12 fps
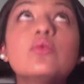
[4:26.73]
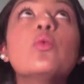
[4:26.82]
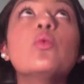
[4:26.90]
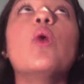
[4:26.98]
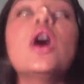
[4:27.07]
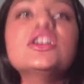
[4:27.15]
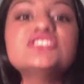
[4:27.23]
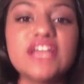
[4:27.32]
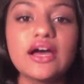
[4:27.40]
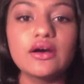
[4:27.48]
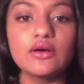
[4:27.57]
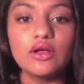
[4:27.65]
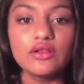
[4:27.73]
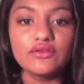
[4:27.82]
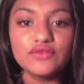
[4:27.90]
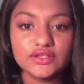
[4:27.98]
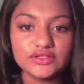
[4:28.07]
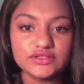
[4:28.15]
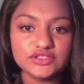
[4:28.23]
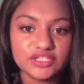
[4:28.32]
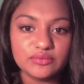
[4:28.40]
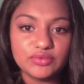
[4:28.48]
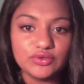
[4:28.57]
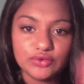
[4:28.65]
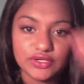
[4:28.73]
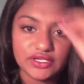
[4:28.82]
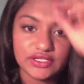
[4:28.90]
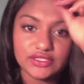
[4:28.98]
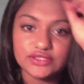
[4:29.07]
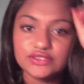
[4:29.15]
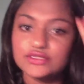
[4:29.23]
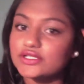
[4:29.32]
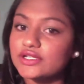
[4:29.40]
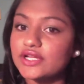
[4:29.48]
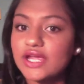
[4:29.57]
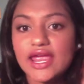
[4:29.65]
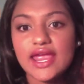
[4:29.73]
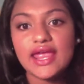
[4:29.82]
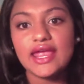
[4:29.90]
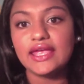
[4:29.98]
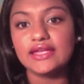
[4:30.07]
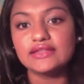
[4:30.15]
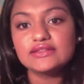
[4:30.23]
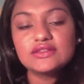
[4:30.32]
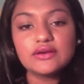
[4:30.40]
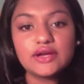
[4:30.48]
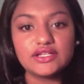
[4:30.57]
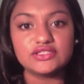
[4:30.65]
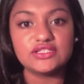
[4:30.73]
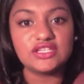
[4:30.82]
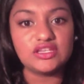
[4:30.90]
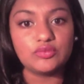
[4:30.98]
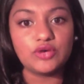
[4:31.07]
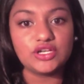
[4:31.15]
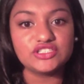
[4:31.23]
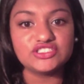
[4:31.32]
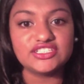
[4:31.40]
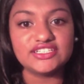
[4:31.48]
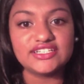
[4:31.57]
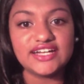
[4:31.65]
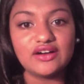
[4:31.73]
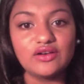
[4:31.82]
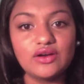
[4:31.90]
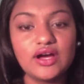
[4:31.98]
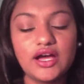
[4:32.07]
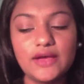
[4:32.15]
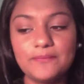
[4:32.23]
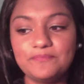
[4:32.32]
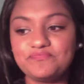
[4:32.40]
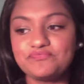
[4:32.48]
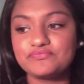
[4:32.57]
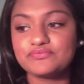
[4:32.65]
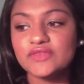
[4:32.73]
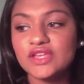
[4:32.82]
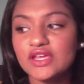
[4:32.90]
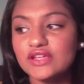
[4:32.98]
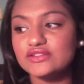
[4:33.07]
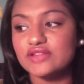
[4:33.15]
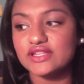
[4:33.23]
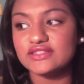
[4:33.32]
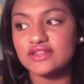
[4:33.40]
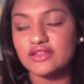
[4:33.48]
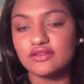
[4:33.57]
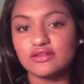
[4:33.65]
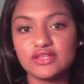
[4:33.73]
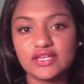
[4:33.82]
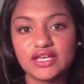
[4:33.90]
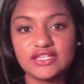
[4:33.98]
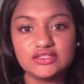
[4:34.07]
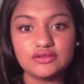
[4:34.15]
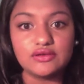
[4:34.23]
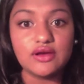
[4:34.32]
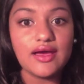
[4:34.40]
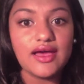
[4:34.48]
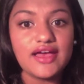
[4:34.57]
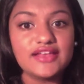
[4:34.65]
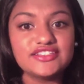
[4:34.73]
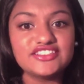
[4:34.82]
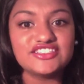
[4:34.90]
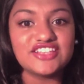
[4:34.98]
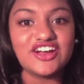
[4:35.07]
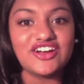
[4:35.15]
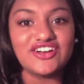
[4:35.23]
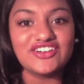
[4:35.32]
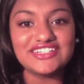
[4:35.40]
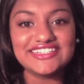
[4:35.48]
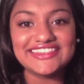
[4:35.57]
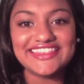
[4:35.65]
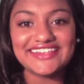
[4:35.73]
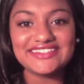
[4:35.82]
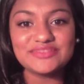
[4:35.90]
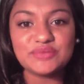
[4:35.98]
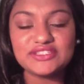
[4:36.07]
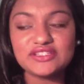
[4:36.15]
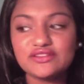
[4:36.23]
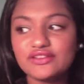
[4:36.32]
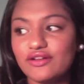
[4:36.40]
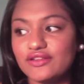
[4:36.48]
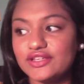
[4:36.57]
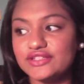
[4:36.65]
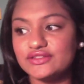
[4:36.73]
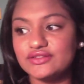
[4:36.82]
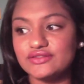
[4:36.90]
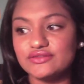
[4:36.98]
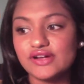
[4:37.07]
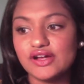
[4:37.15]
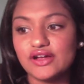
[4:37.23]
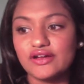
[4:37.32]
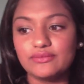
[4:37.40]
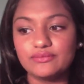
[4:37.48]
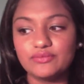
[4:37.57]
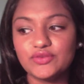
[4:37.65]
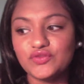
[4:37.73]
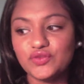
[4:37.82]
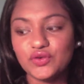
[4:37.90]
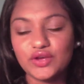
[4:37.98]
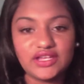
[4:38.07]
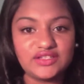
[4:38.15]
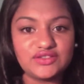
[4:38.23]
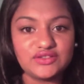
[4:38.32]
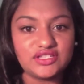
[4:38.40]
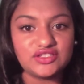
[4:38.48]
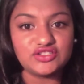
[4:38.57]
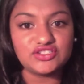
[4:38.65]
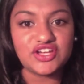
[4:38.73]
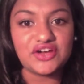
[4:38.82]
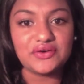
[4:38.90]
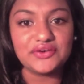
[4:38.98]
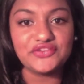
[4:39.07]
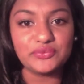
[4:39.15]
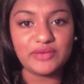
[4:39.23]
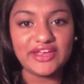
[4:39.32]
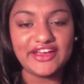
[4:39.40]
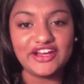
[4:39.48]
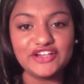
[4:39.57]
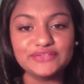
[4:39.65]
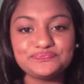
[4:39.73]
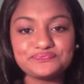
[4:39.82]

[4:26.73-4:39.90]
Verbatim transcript: washed out all of the shampoo or conditioner and so I just keep washing it out. Um, so that's another thing I do. So that's basically all I do um, before and during the shower for my hair.